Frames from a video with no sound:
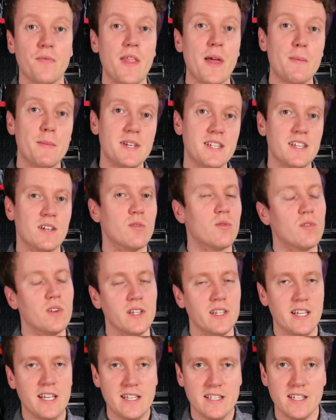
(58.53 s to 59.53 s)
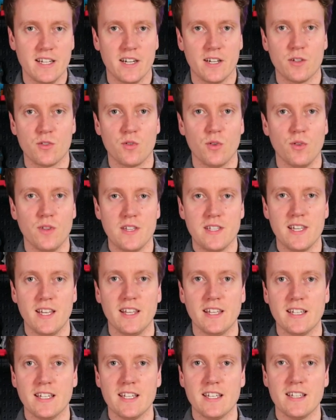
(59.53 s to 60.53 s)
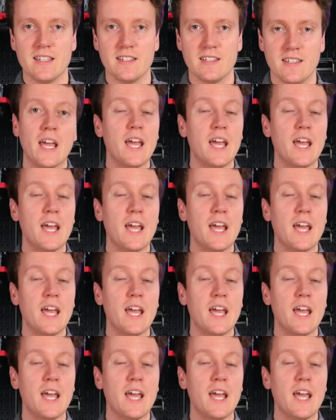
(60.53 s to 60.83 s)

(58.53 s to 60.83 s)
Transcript: That makes it really easy to control these L E Ds.